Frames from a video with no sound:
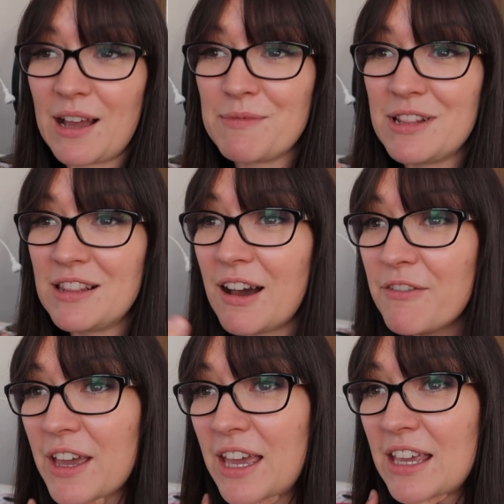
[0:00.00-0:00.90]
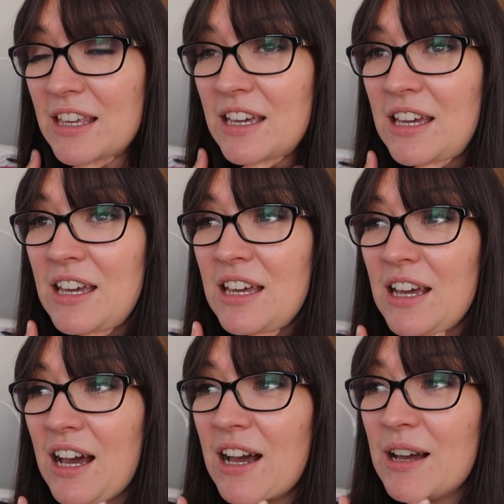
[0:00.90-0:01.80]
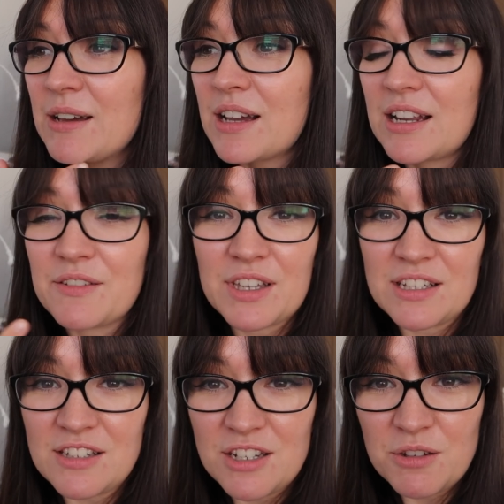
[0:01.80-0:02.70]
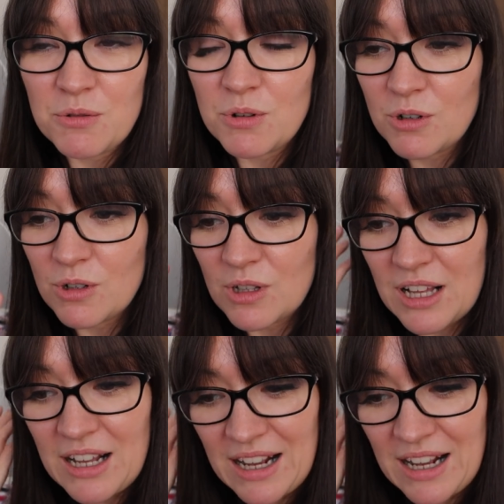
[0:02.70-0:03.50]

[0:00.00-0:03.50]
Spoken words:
I'm loving kind of getting to know you all